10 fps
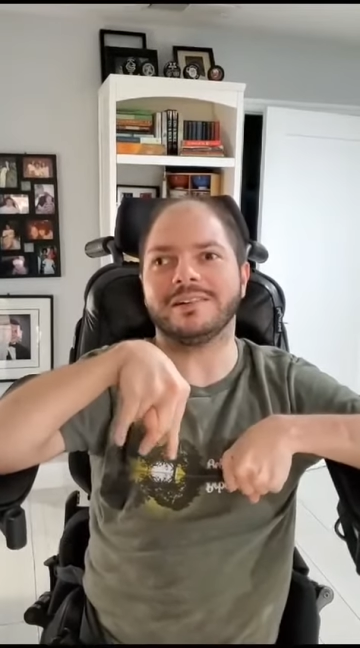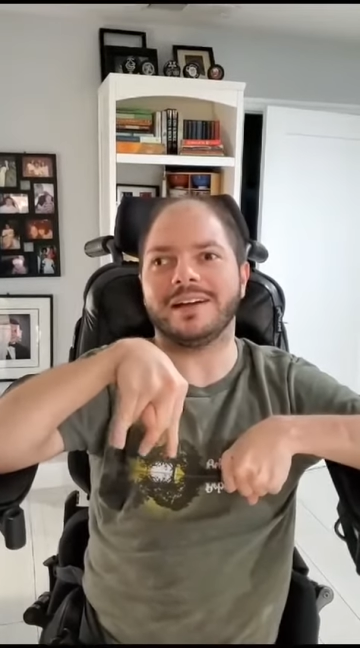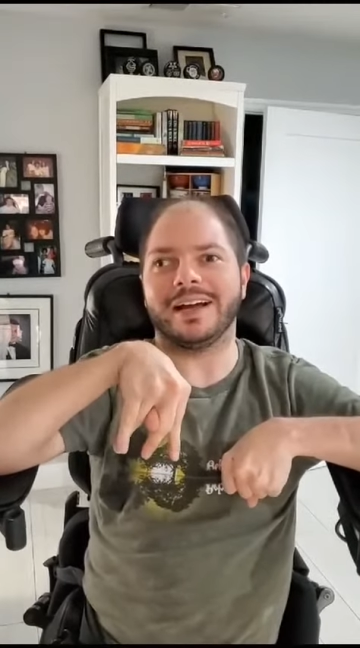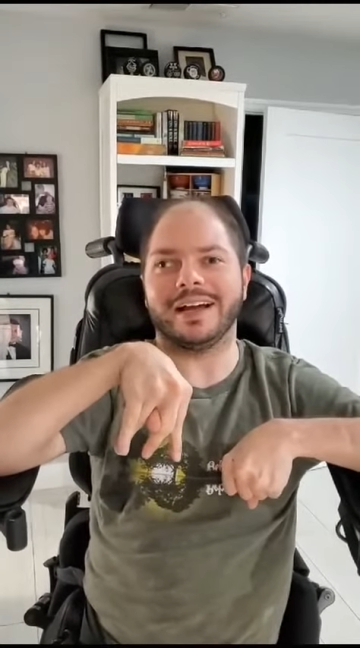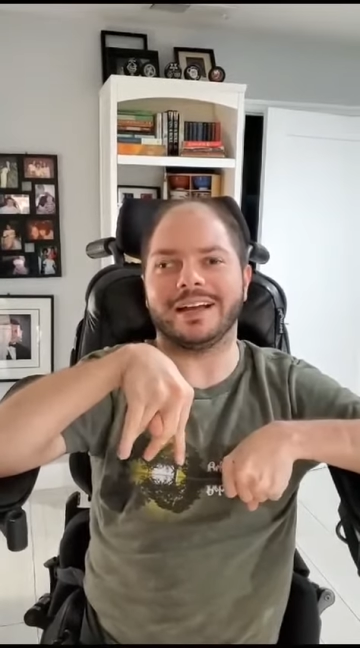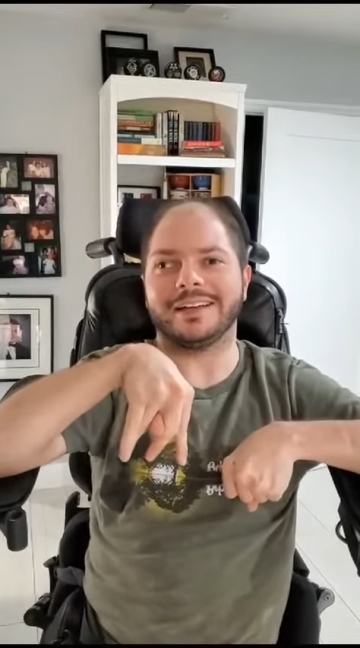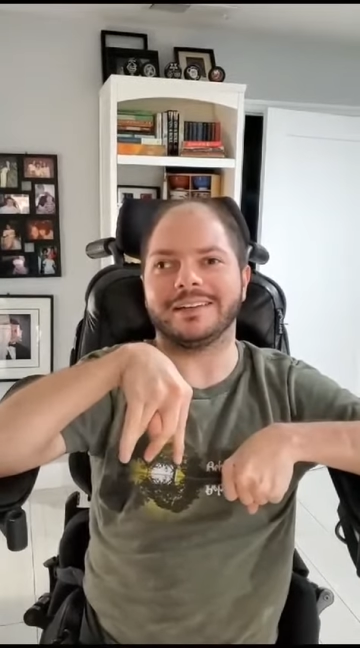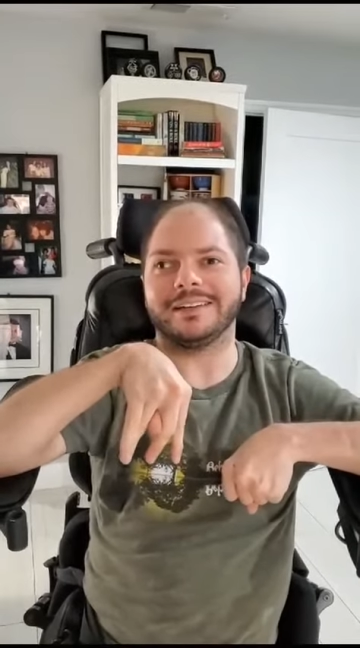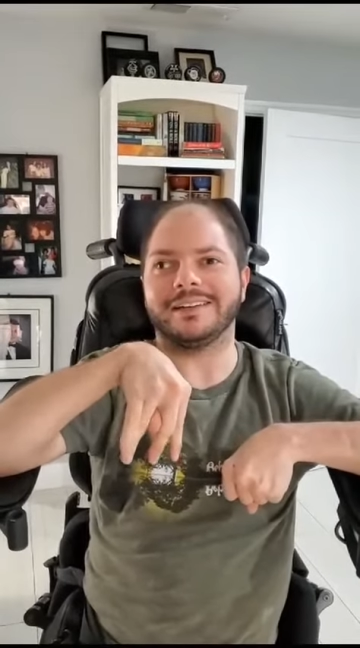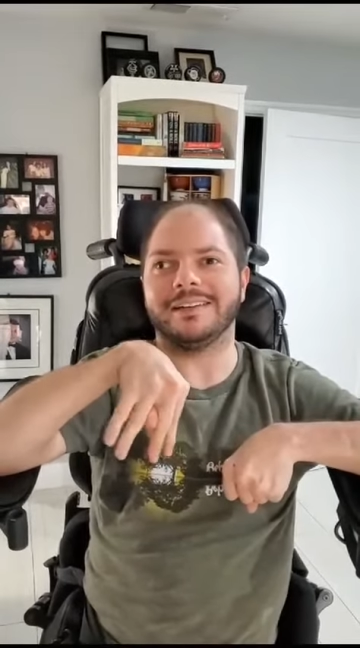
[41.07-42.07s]

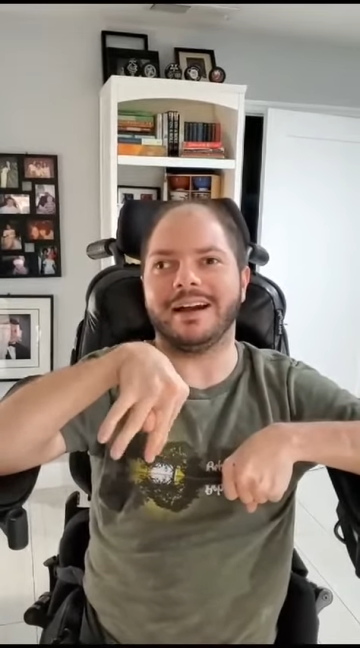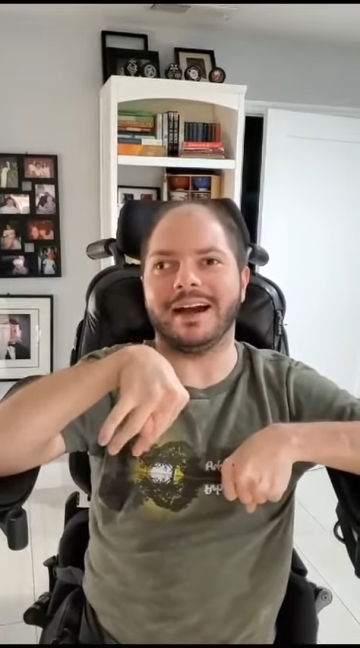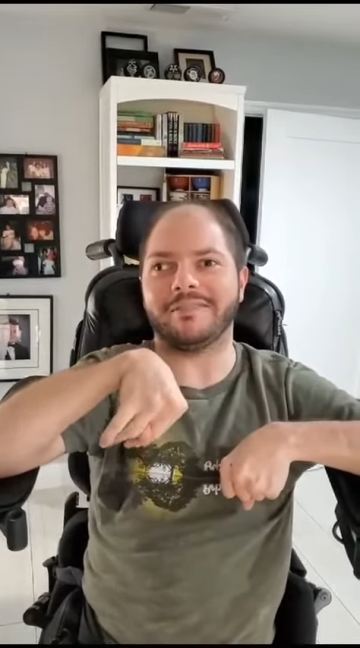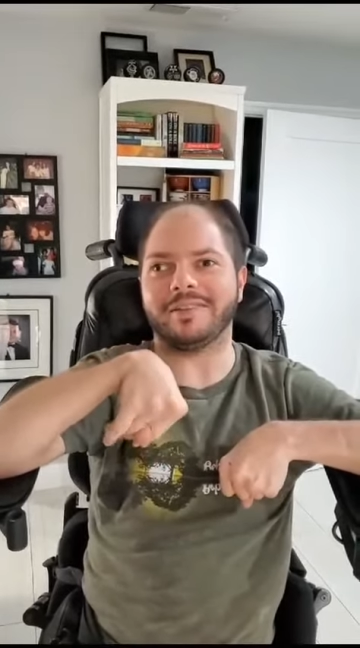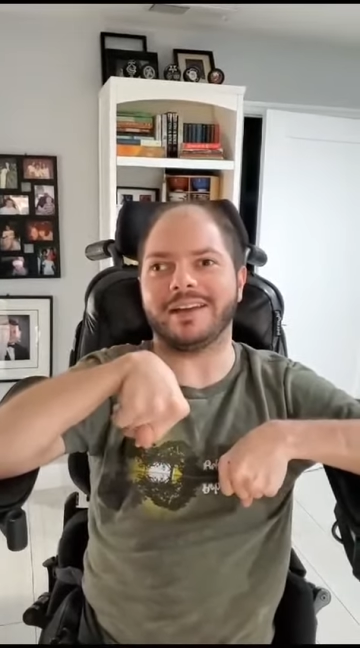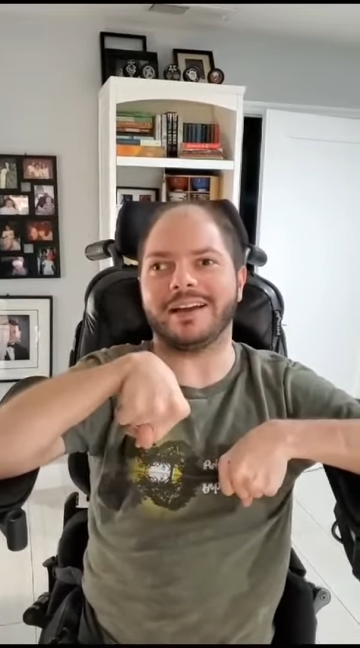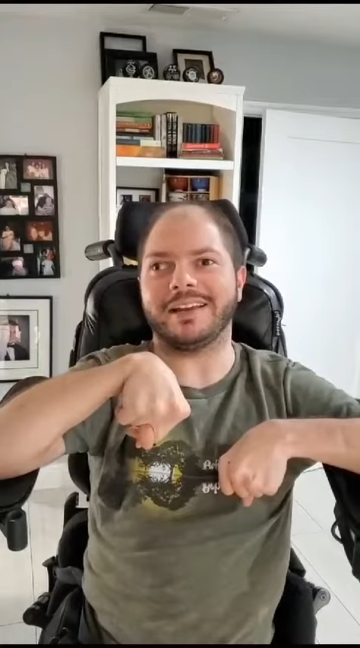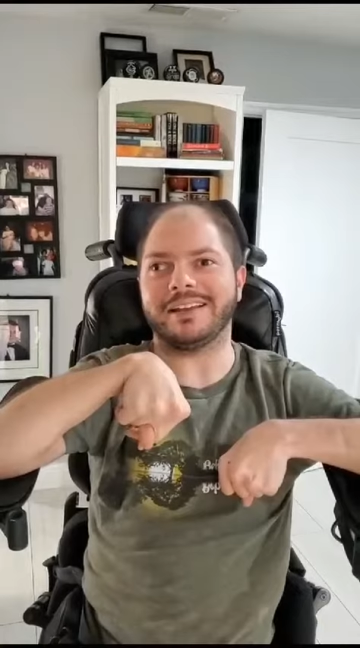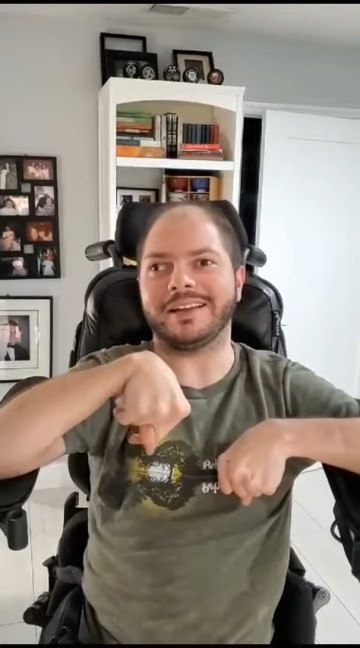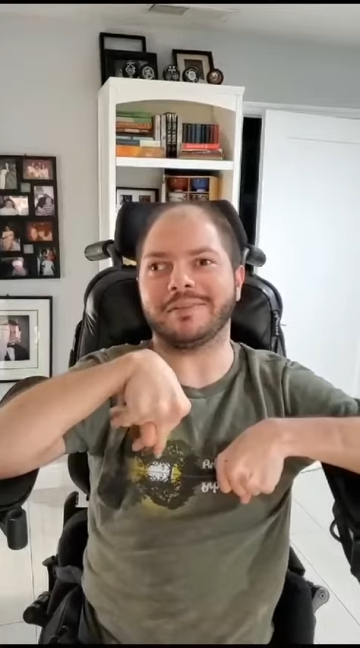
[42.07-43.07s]
And after that, he
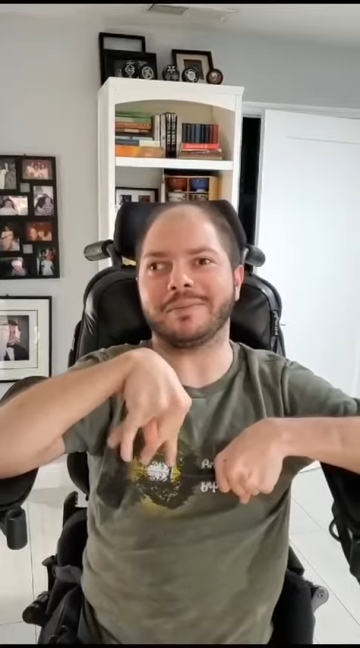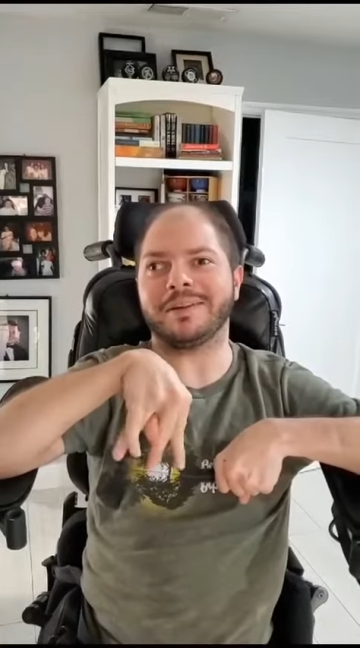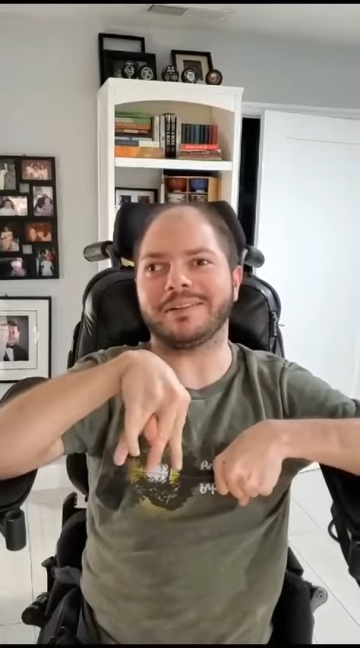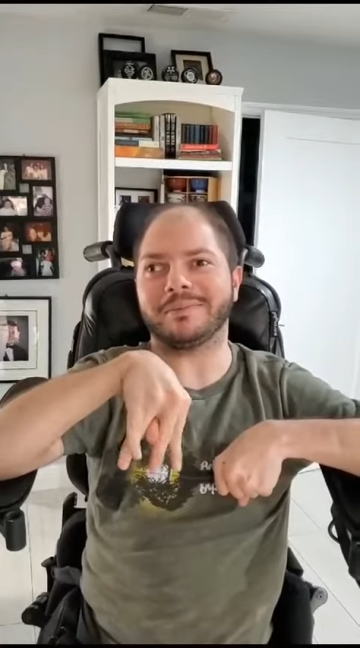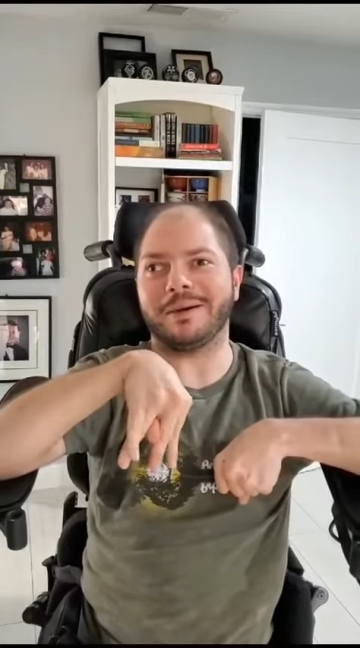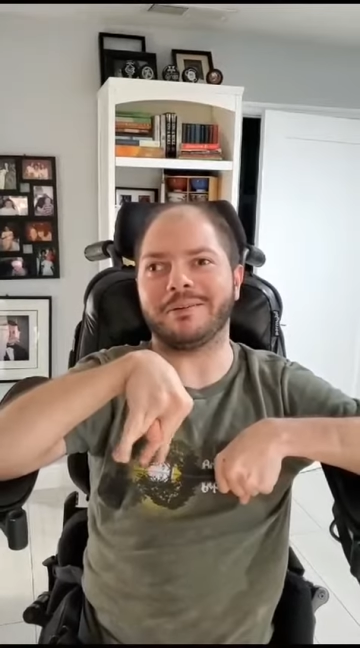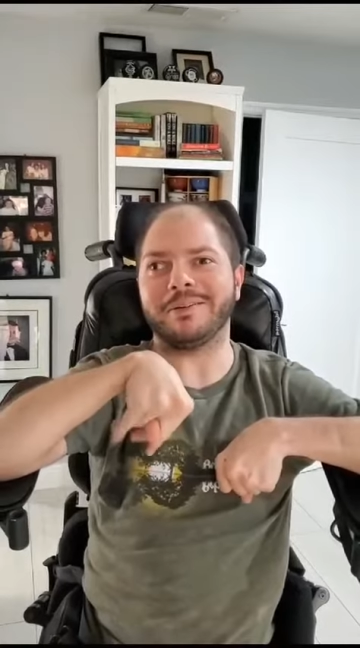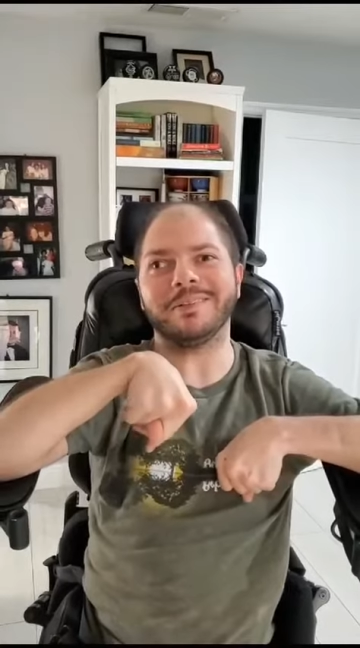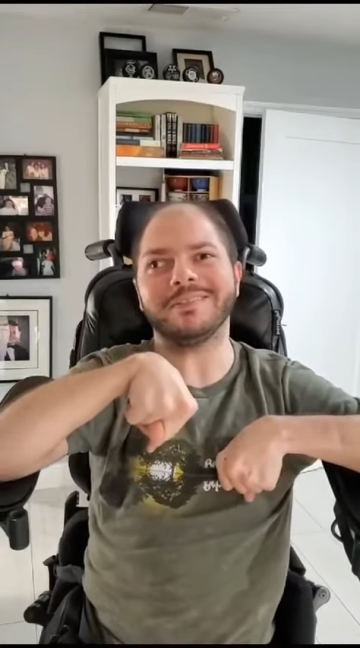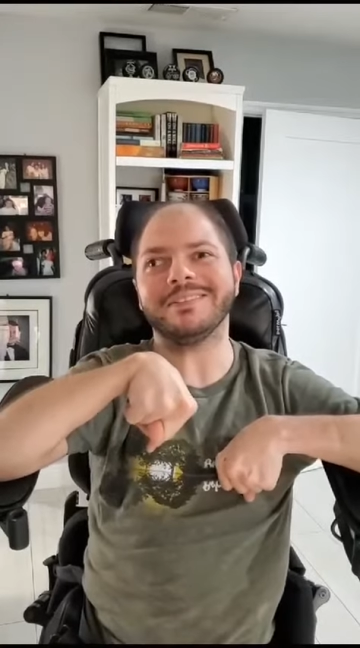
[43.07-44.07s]
gets me into my
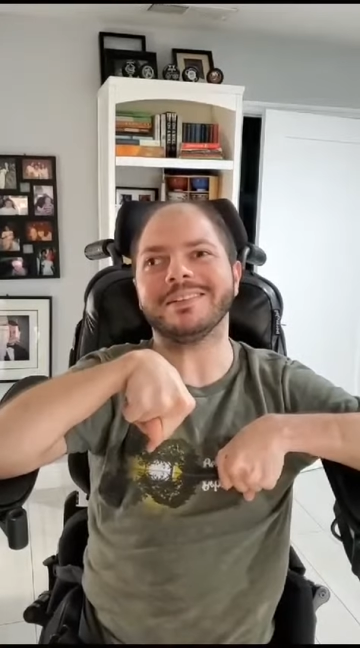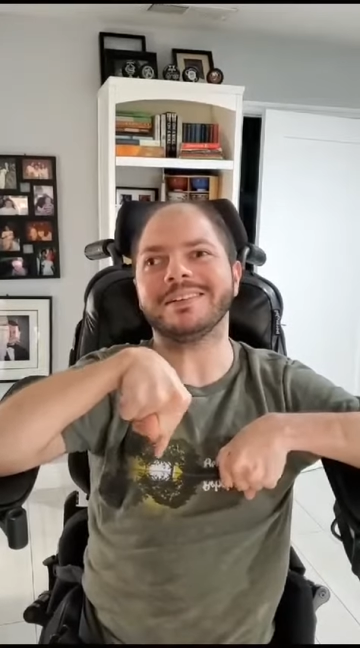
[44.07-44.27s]
room,